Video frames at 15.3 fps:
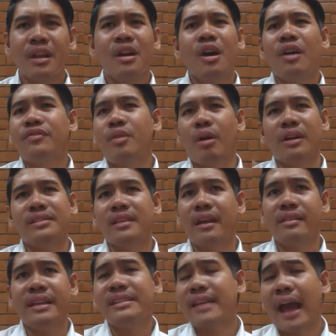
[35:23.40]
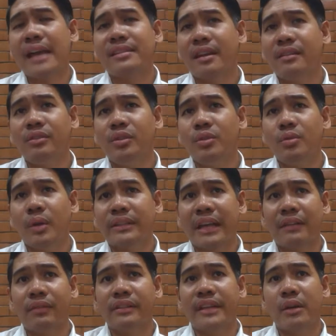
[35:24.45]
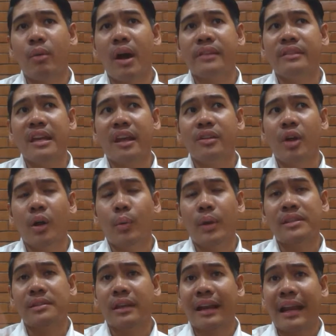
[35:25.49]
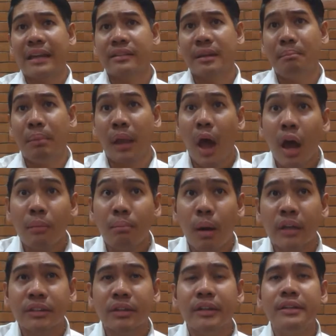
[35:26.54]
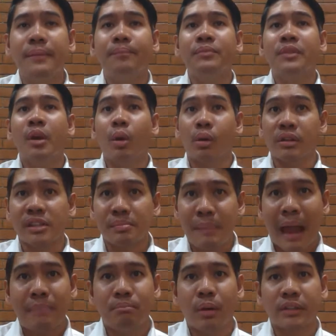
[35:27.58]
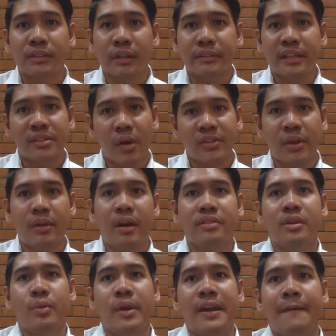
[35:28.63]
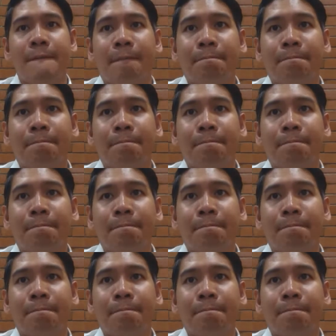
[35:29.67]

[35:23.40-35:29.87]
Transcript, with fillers: Of course, these guys can do whatever they want. They can always click the block button or spam button. That's also another way.